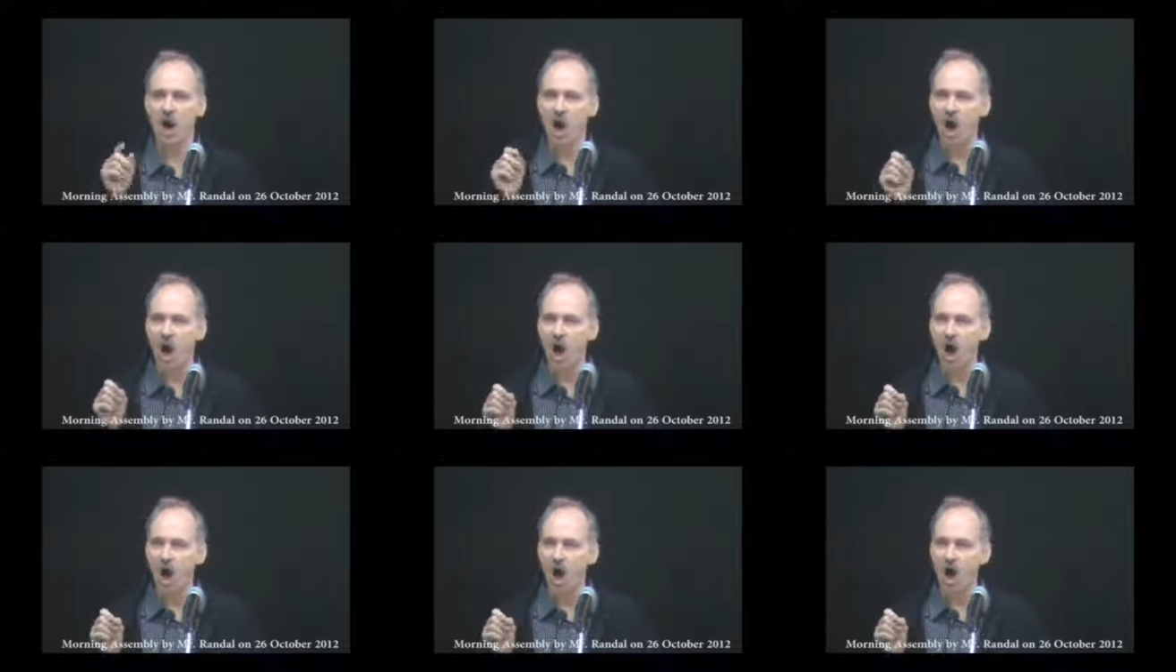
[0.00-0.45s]

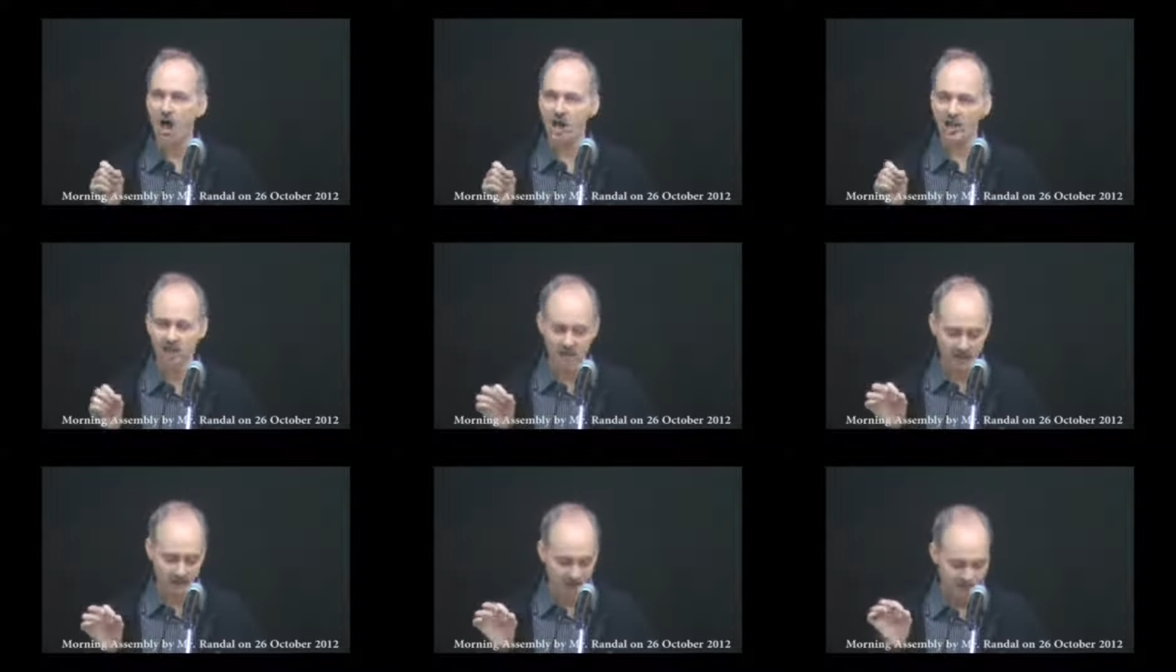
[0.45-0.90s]

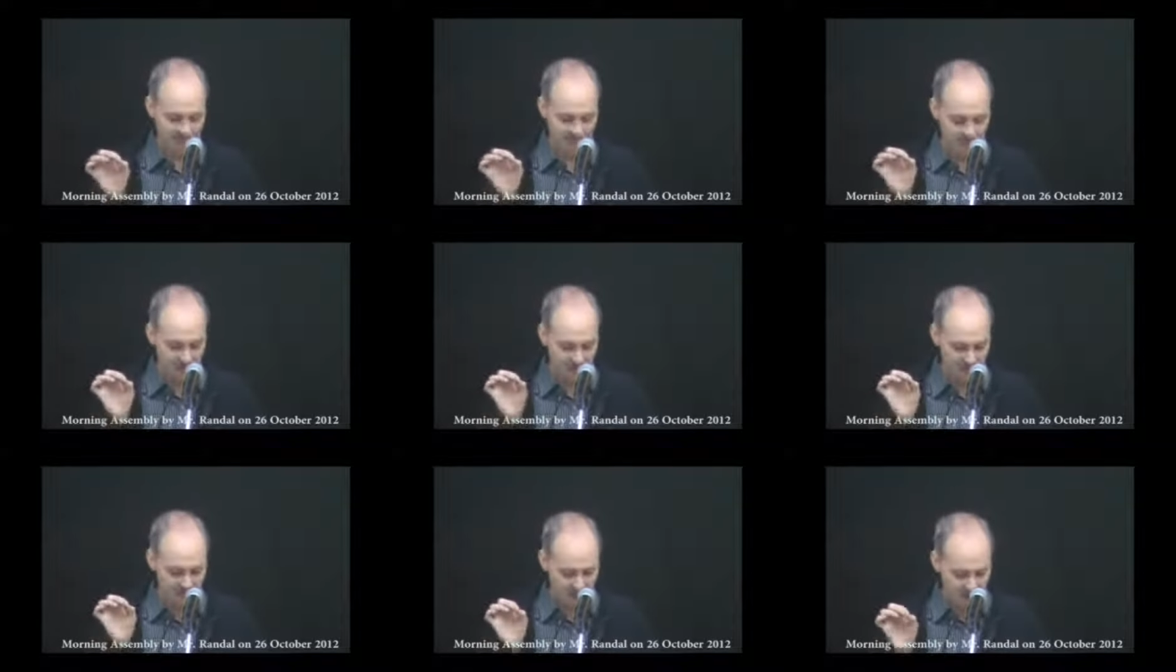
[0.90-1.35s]
all
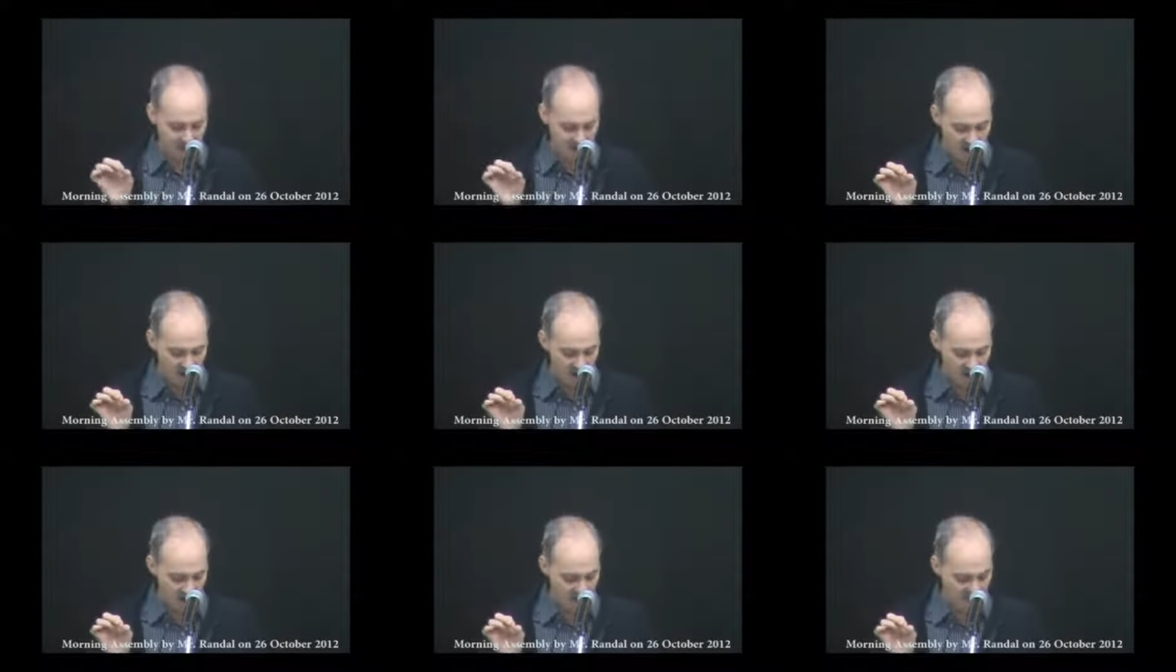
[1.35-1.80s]
that
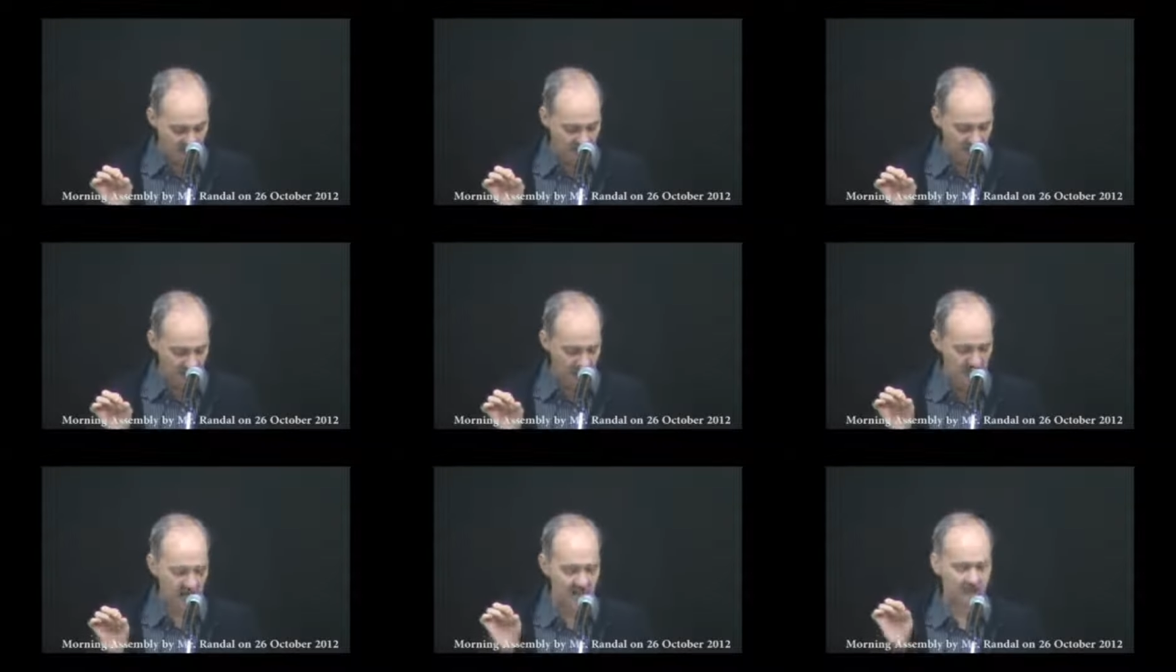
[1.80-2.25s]

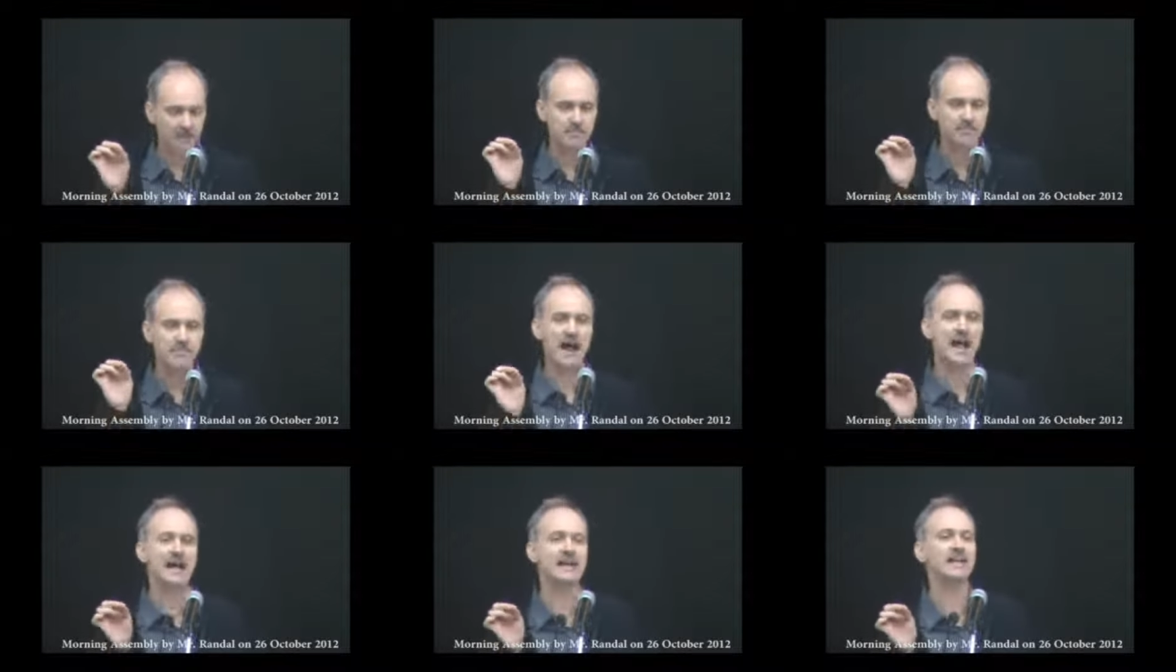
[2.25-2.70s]
God had
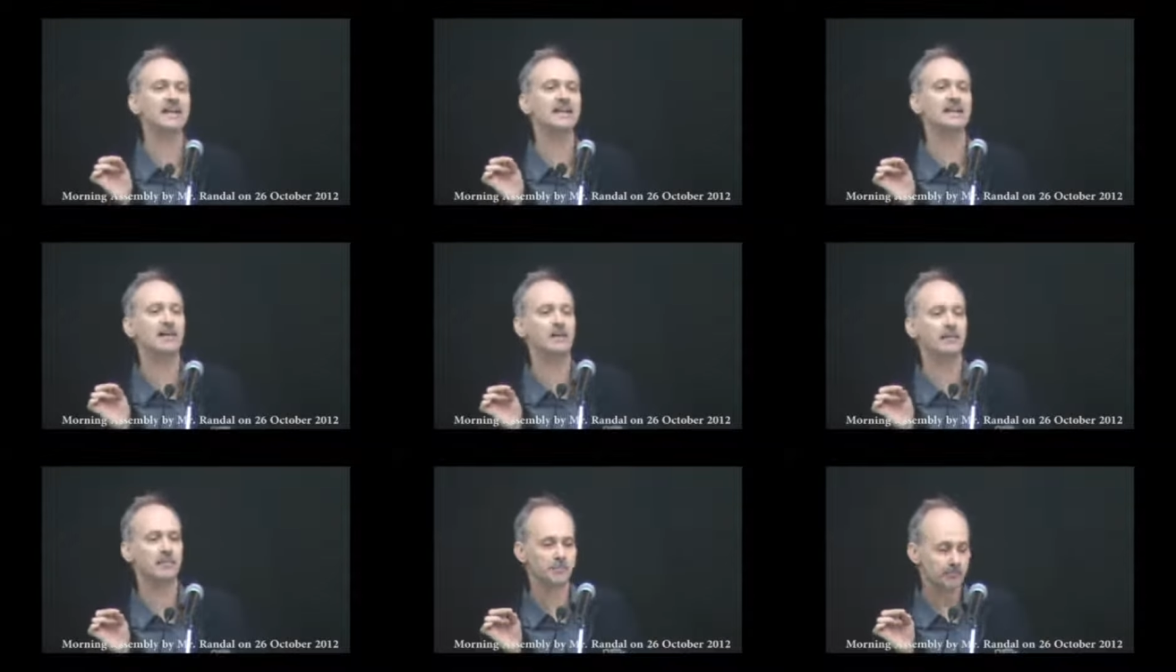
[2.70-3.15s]
commanded
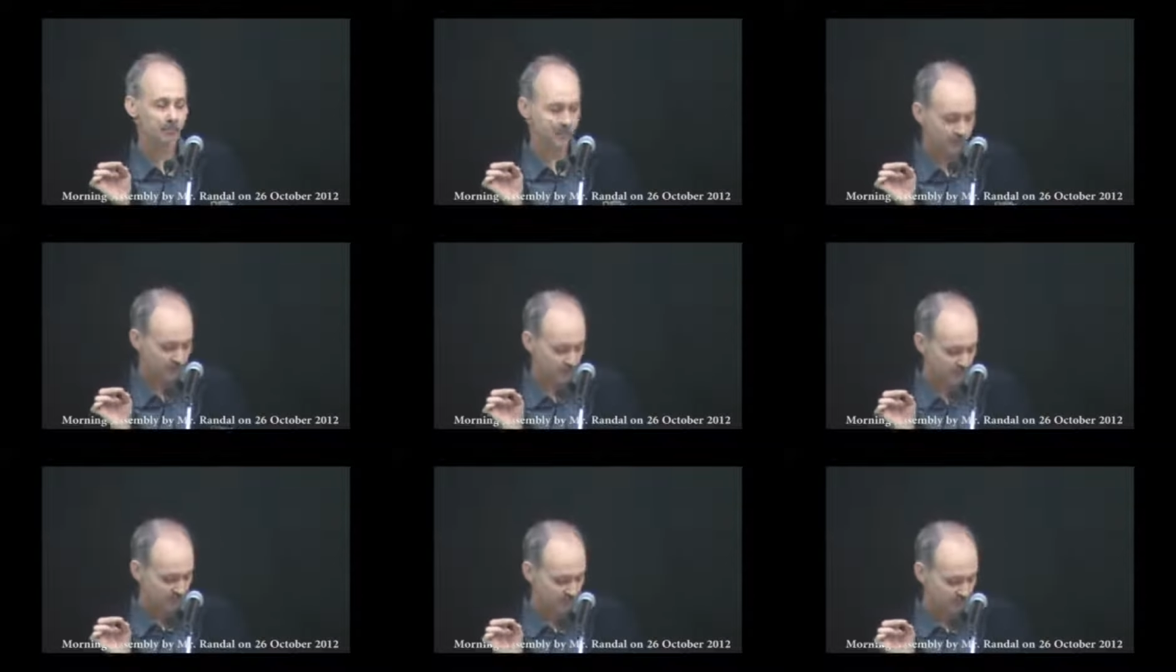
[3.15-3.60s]

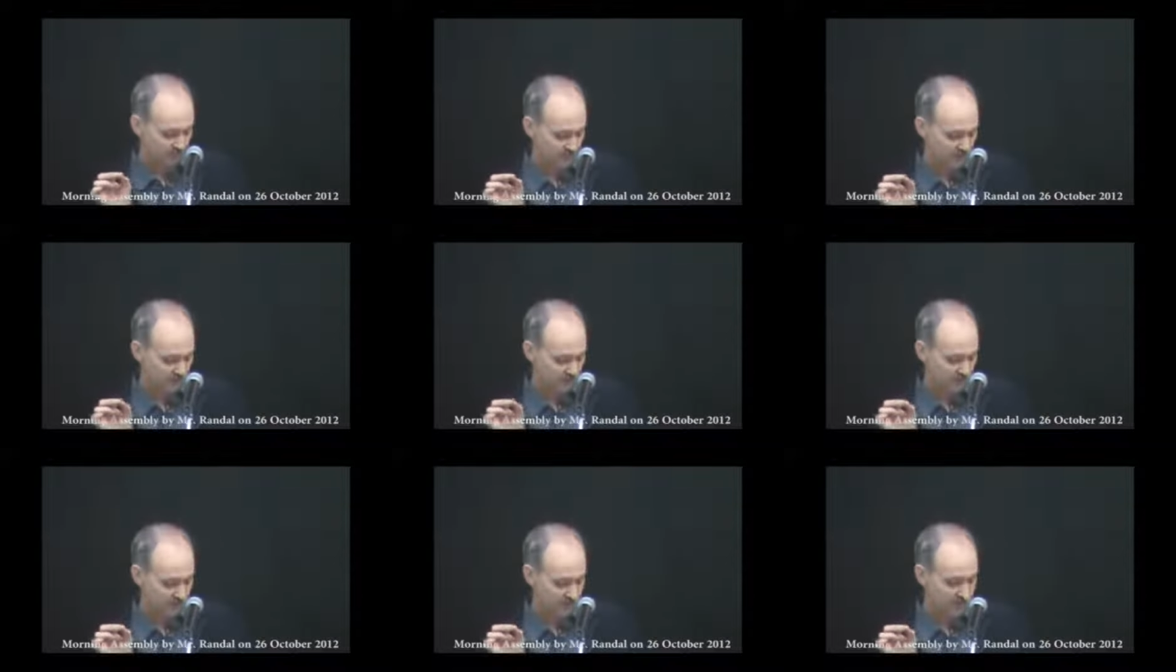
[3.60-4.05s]
him,
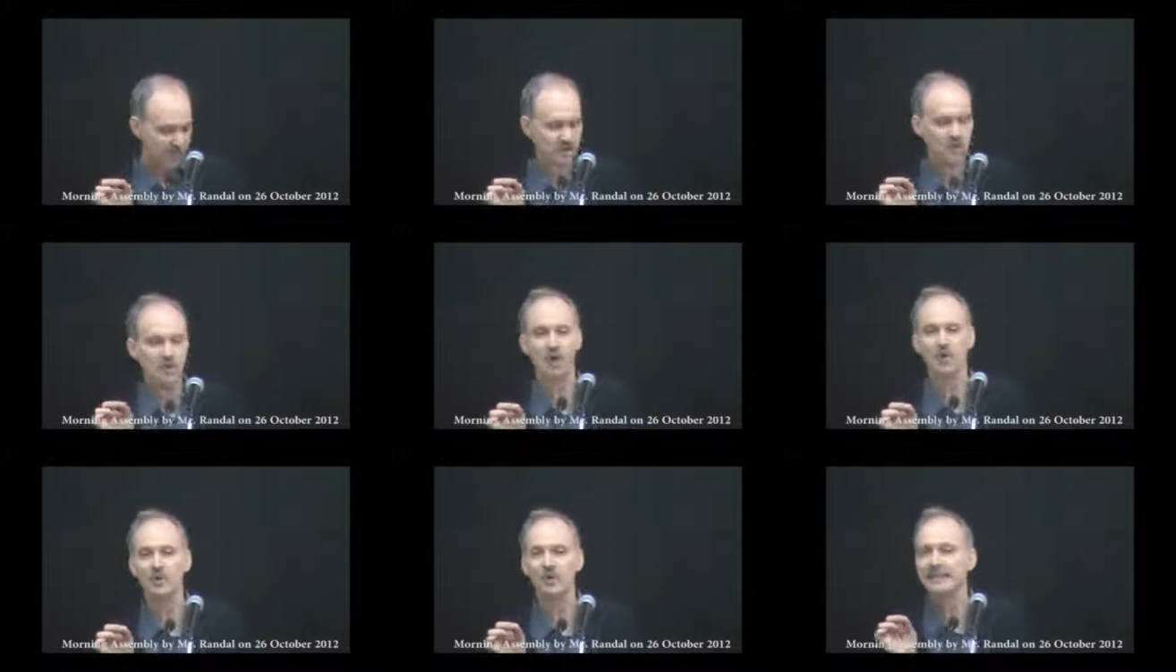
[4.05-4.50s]

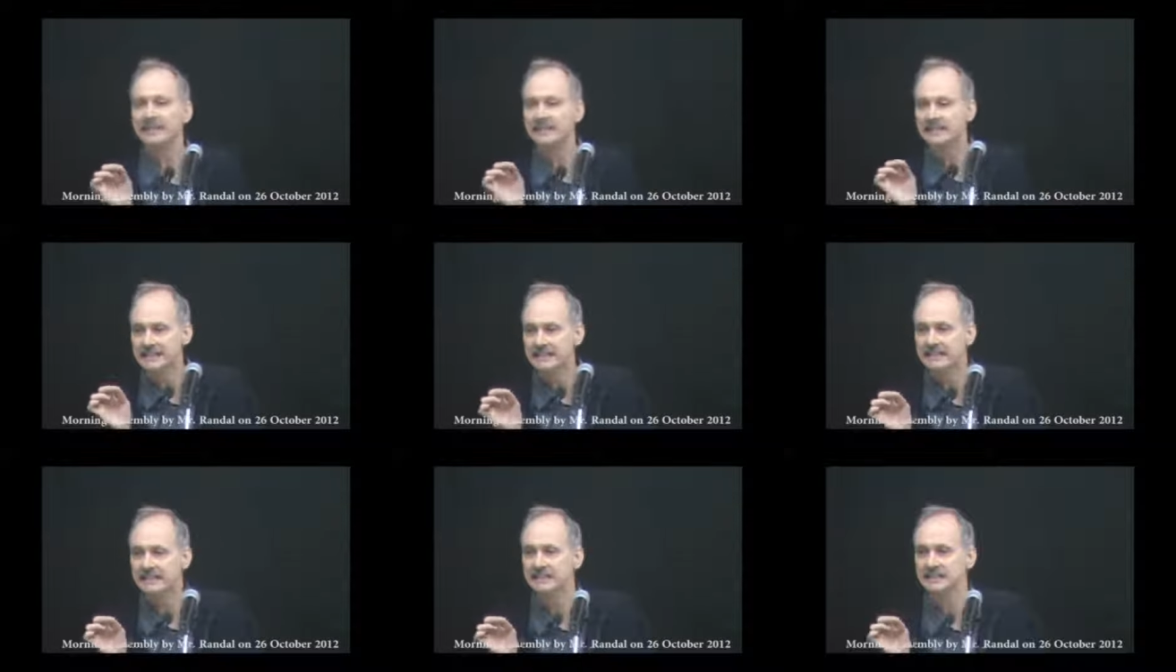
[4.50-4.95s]
so
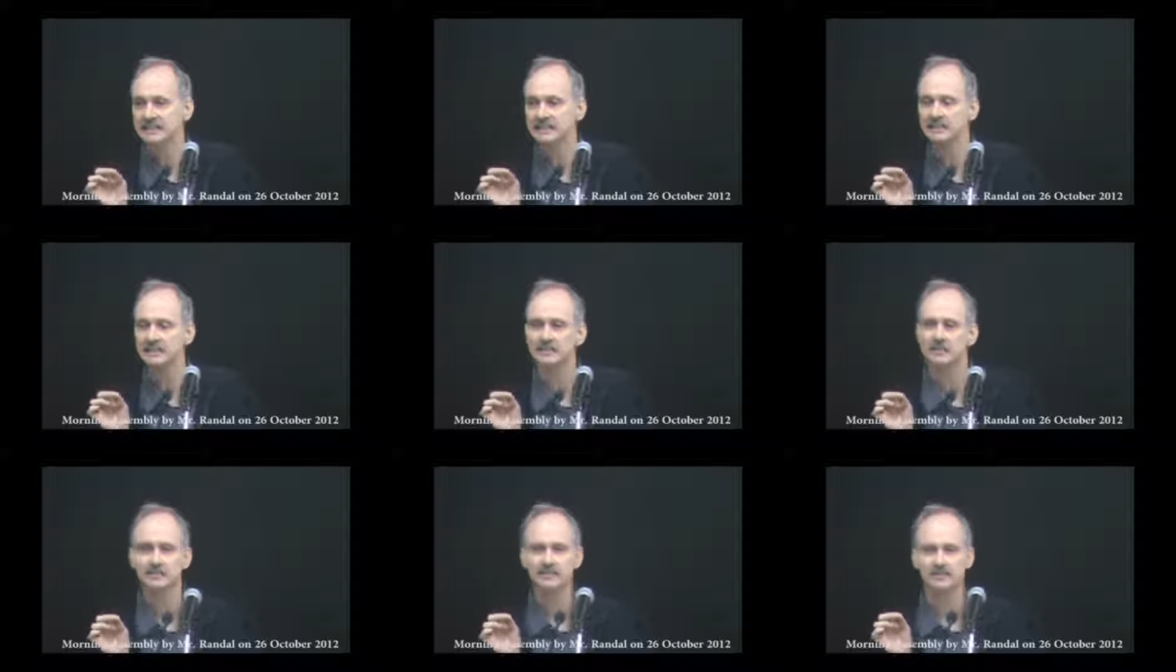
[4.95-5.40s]
he
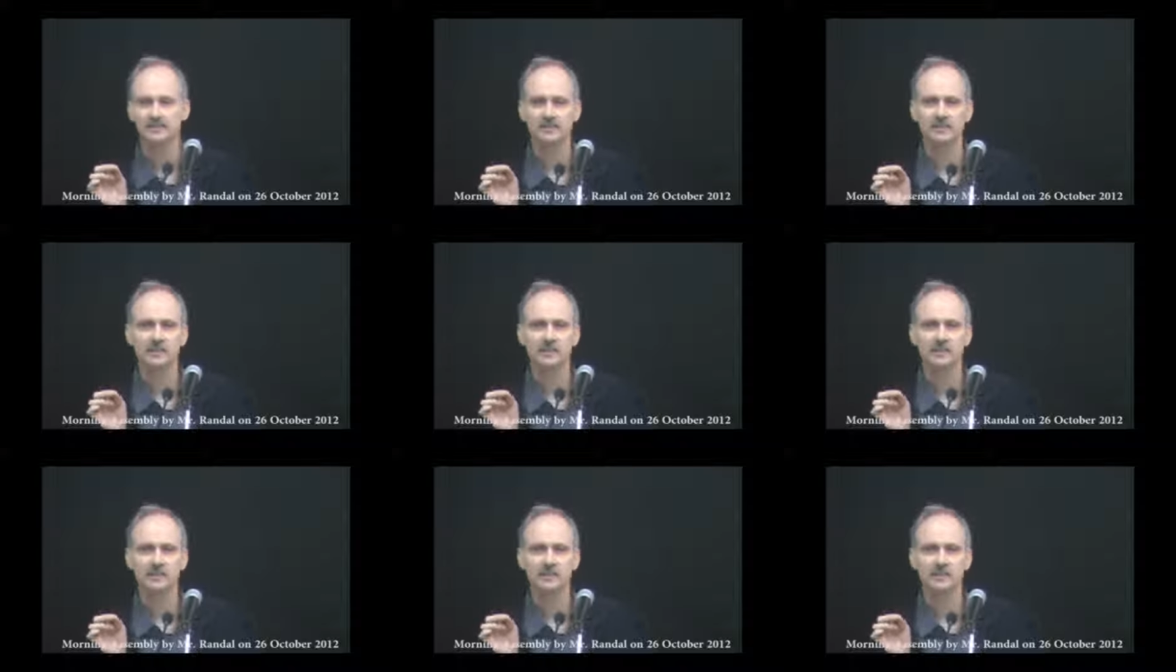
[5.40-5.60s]
did.